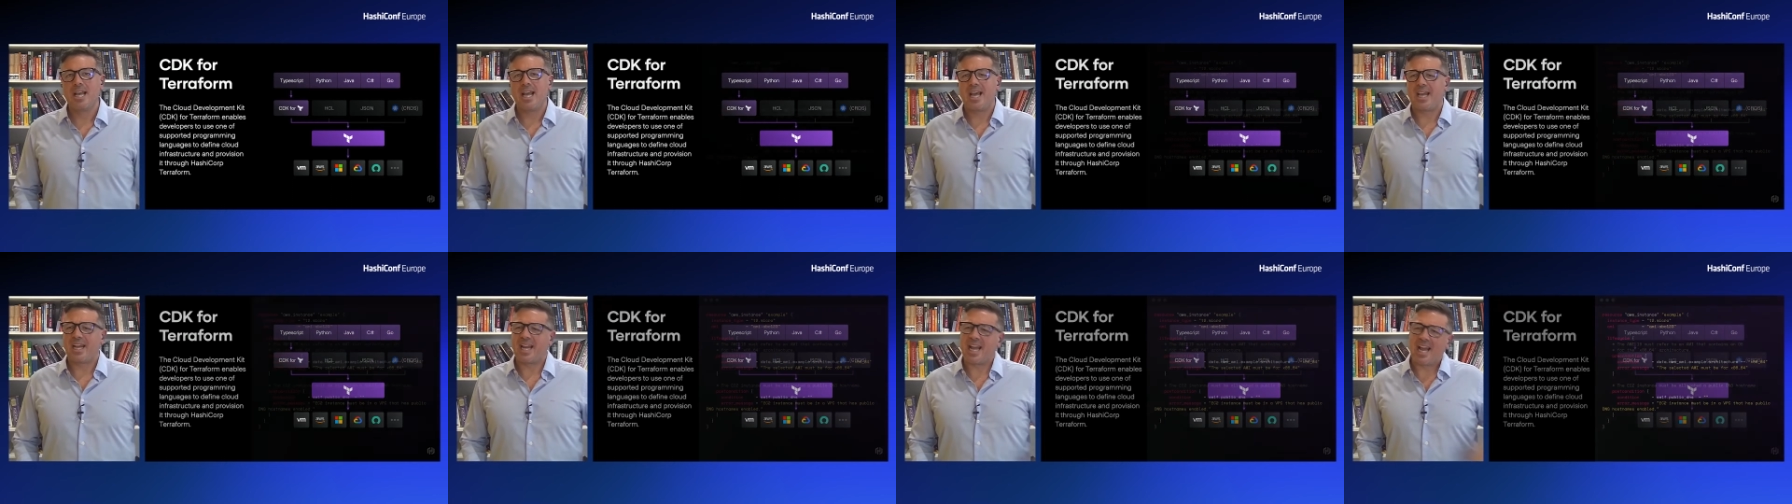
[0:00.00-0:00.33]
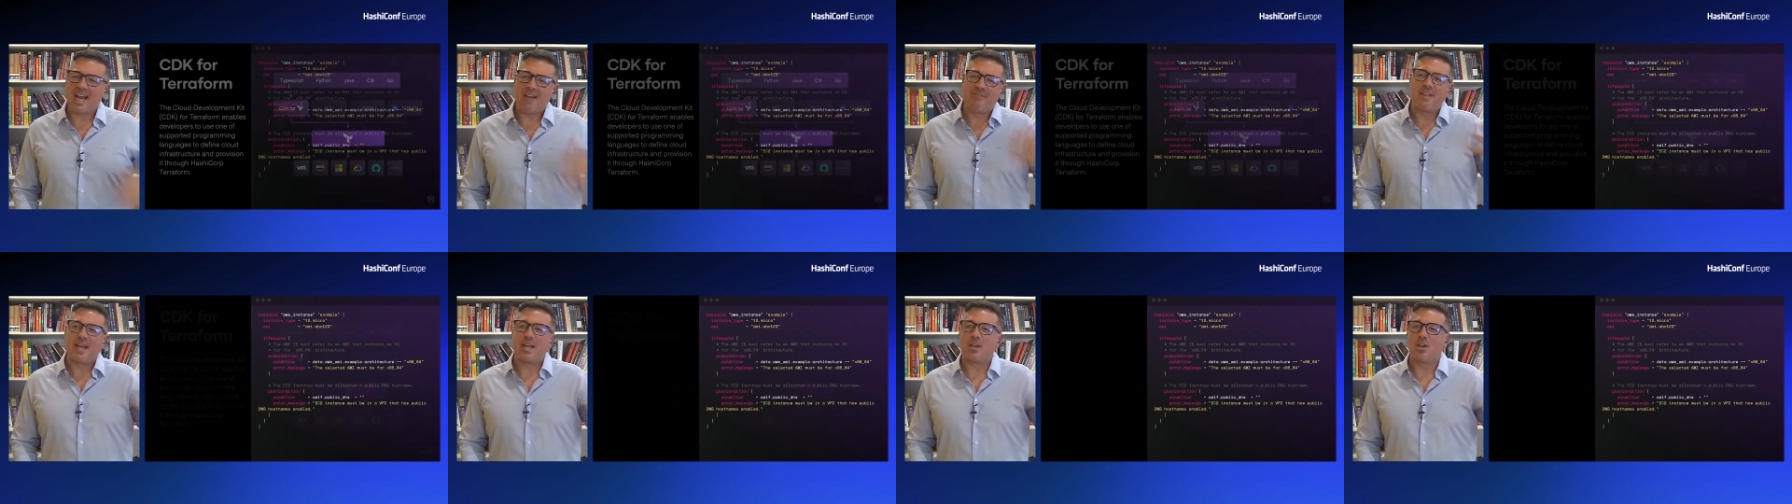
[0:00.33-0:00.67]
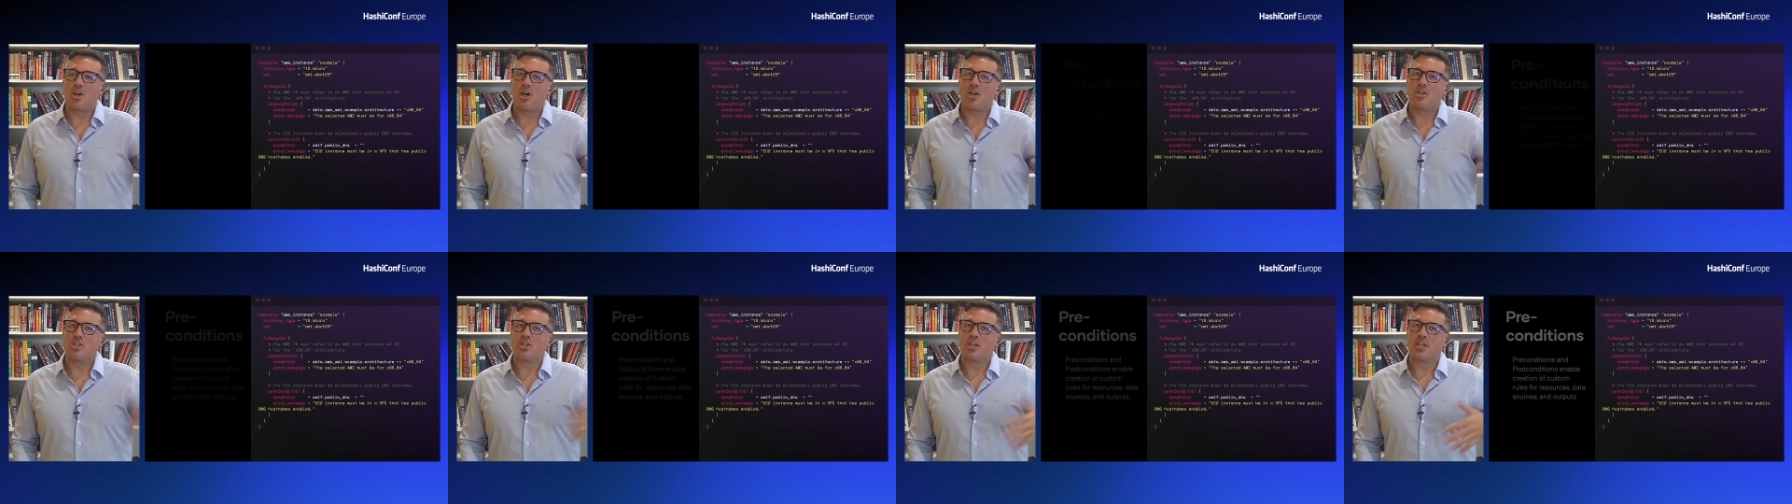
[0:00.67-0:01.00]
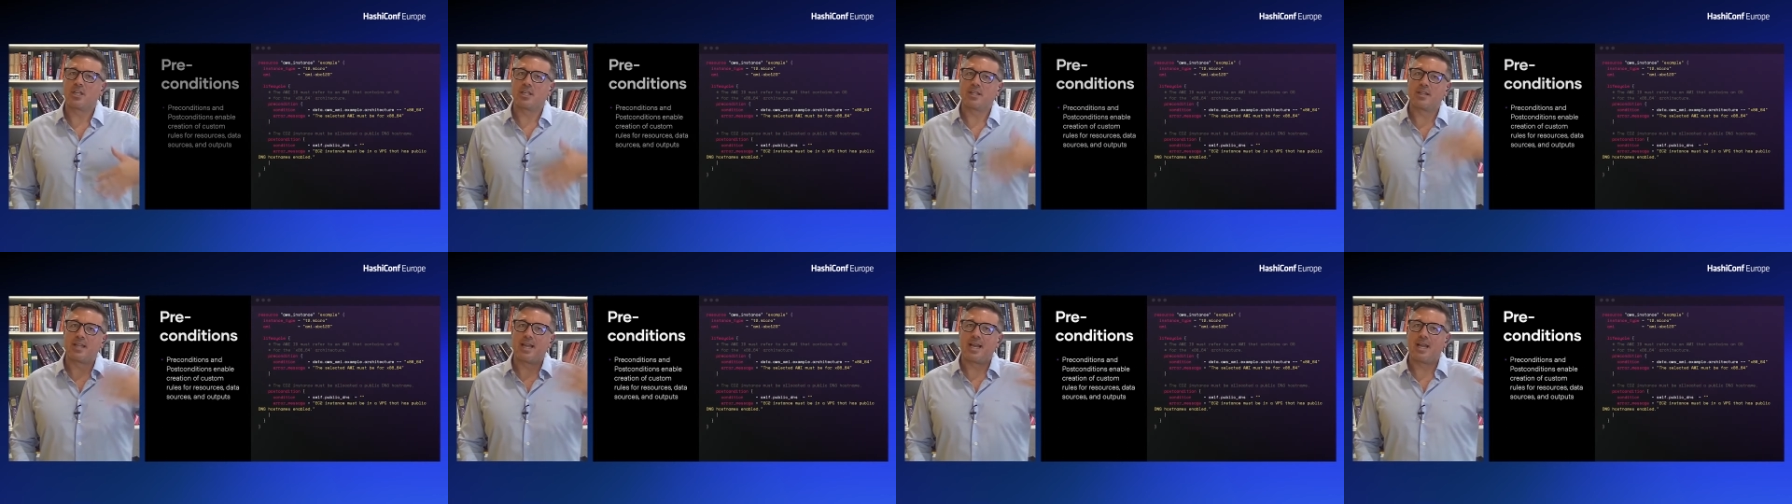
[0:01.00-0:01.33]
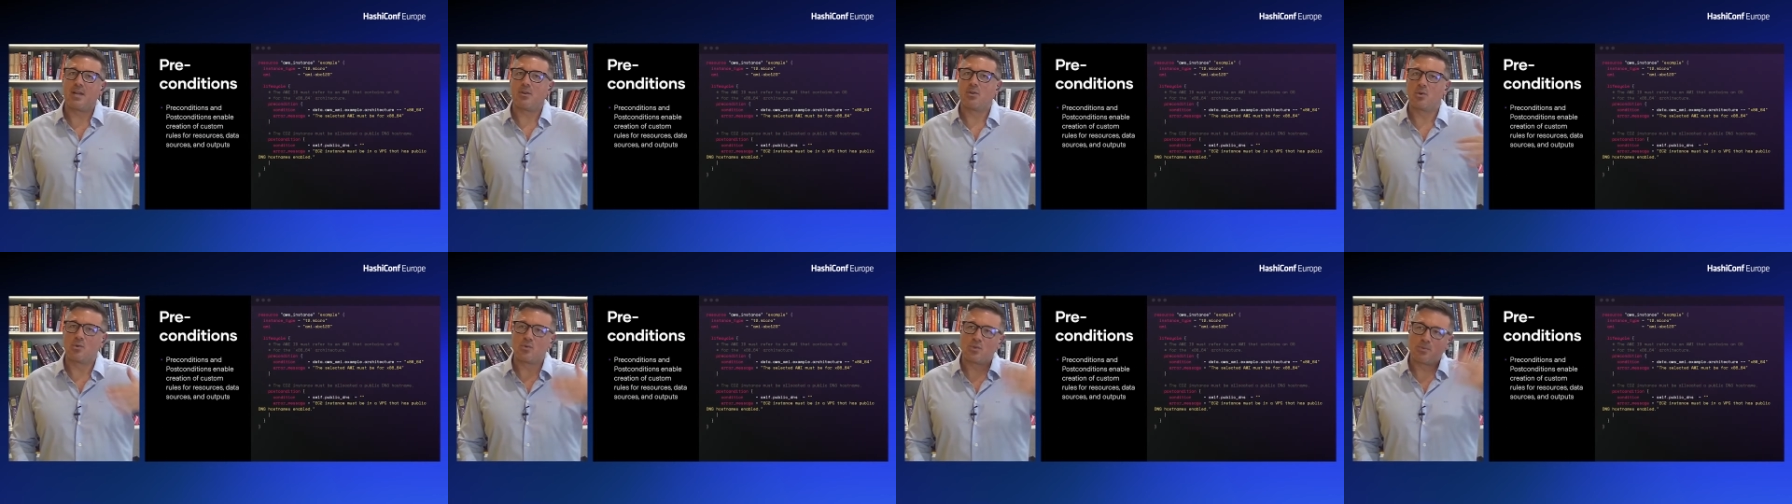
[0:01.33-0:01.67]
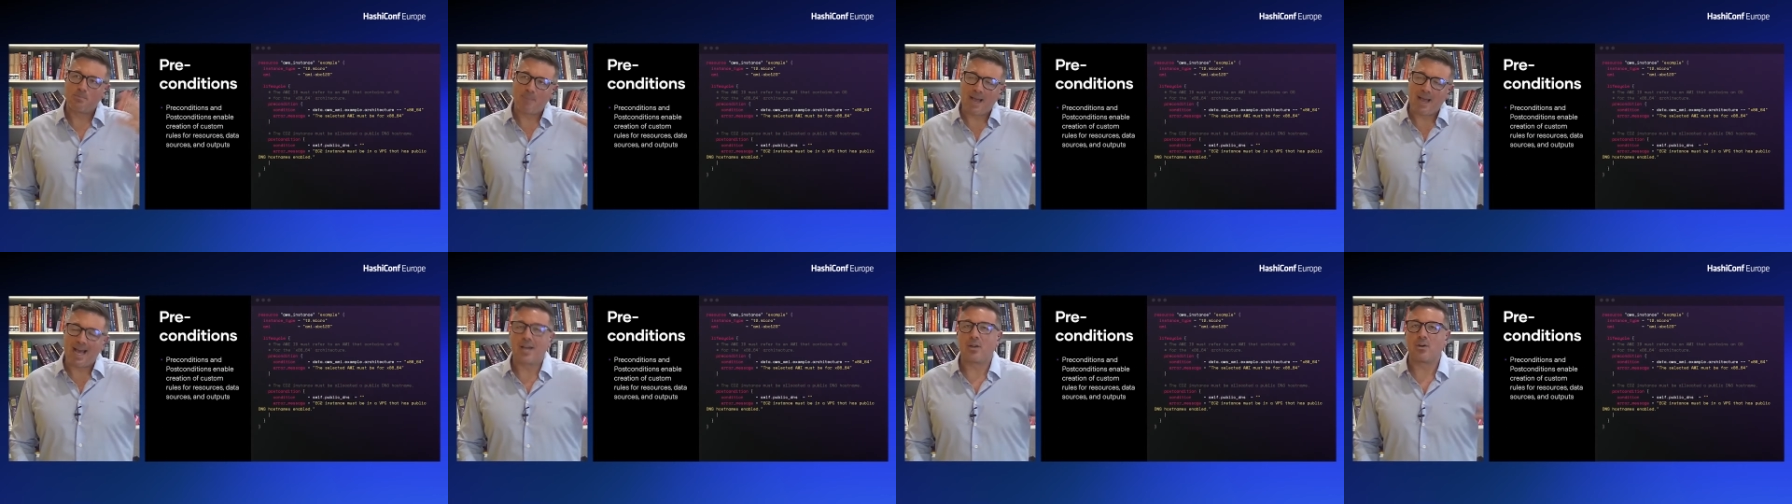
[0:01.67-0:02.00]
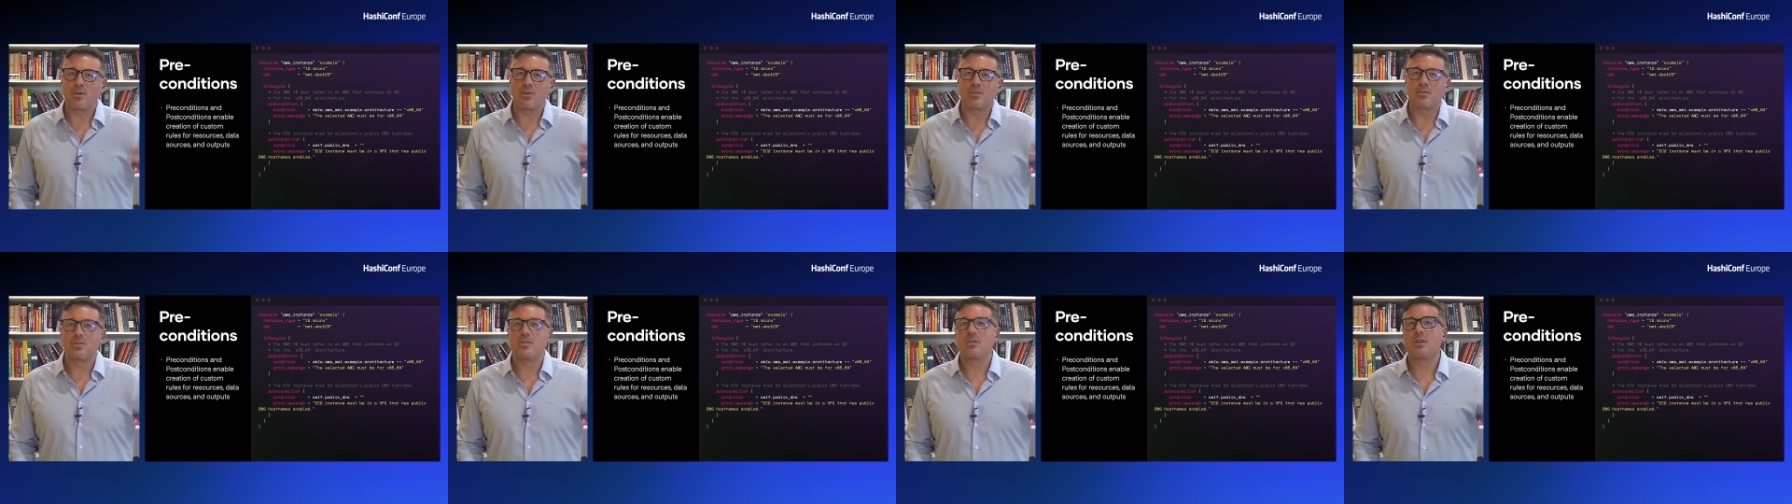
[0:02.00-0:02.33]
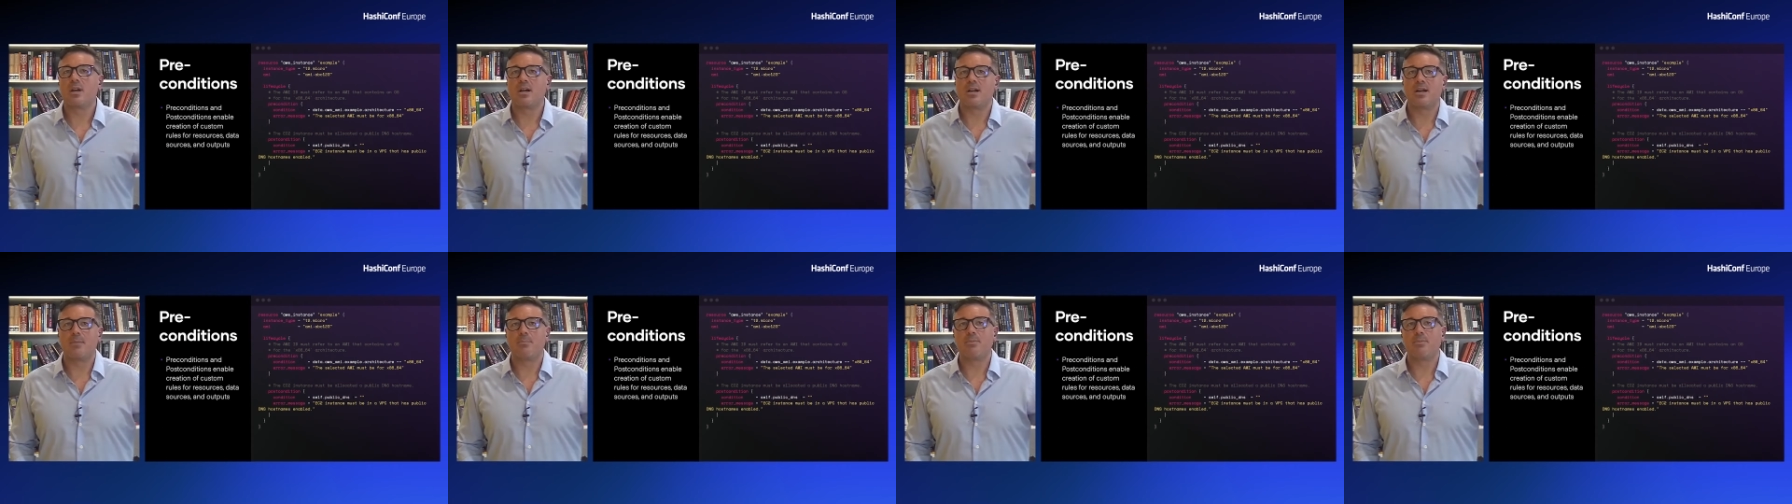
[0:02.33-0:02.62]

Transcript: and have that logic and that those patterns uh,